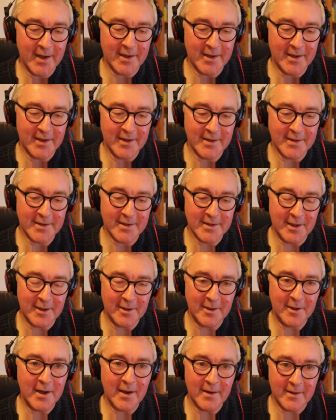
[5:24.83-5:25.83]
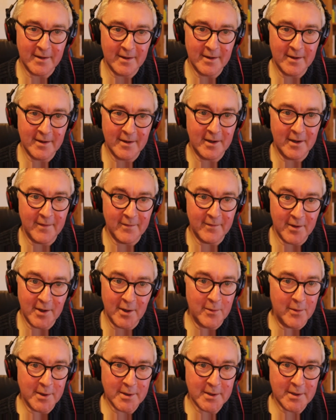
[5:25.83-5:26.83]
And you know, you, ne- you never
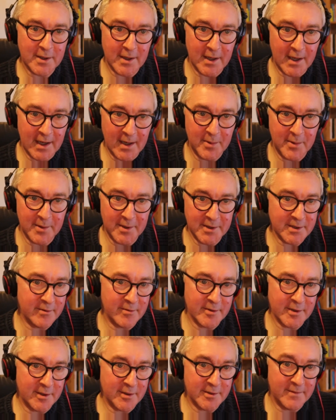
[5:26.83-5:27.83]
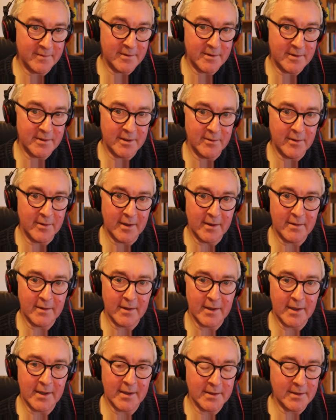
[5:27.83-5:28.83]
know what's going to happen as a result of
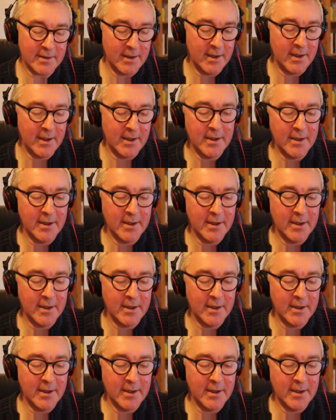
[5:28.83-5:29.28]
doing things.